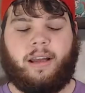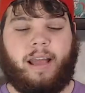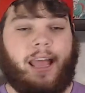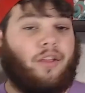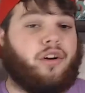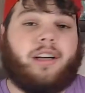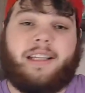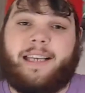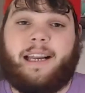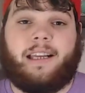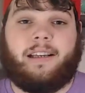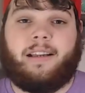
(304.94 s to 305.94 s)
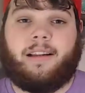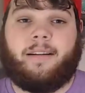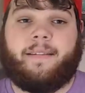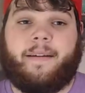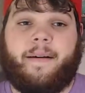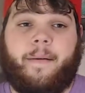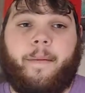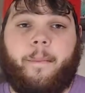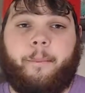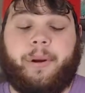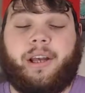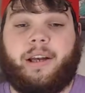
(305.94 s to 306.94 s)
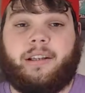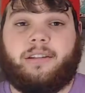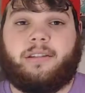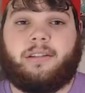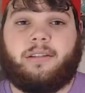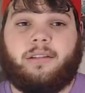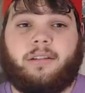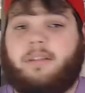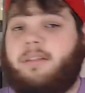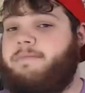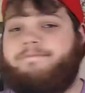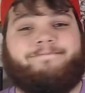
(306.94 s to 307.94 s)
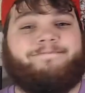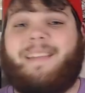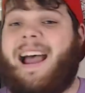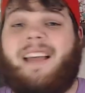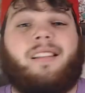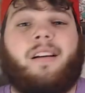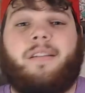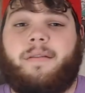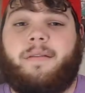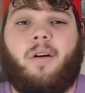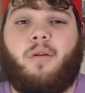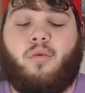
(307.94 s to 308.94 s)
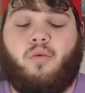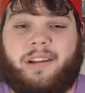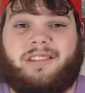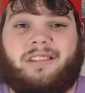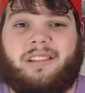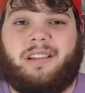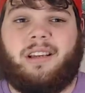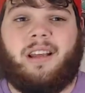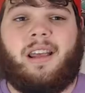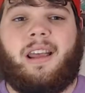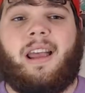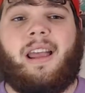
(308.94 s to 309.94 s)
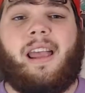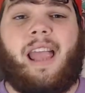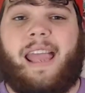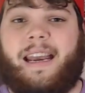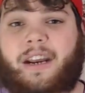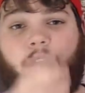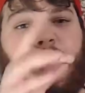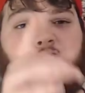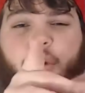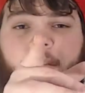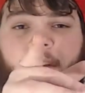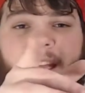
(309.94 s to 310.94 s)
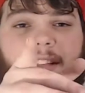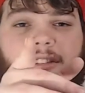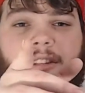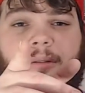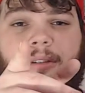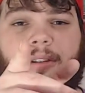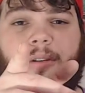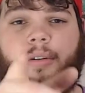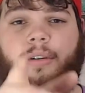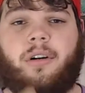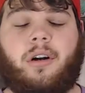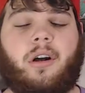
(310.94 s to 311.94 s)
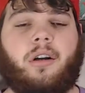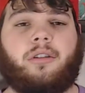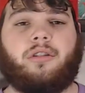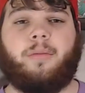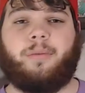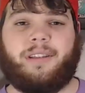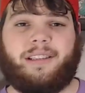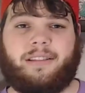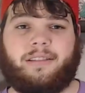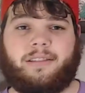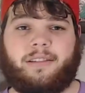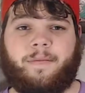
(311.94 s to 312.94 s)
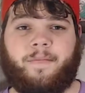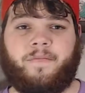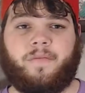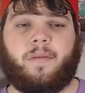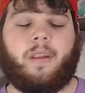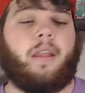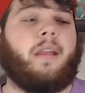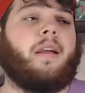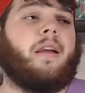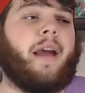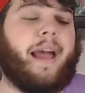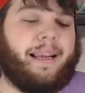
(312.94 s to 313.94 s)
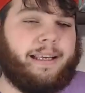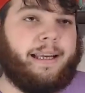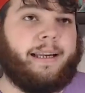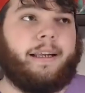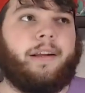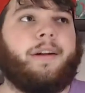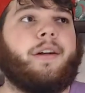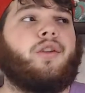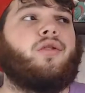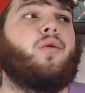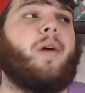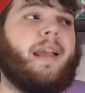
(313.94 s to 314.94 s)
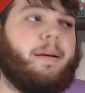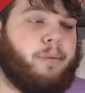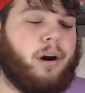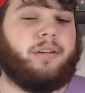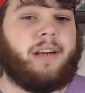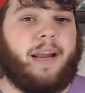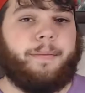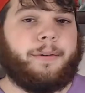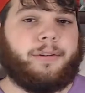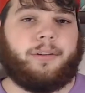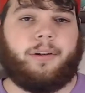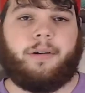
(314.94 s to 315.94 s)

And they're going to get it because I love wrestling. And I know you fans do too. So please, I get it. You hate part-timers.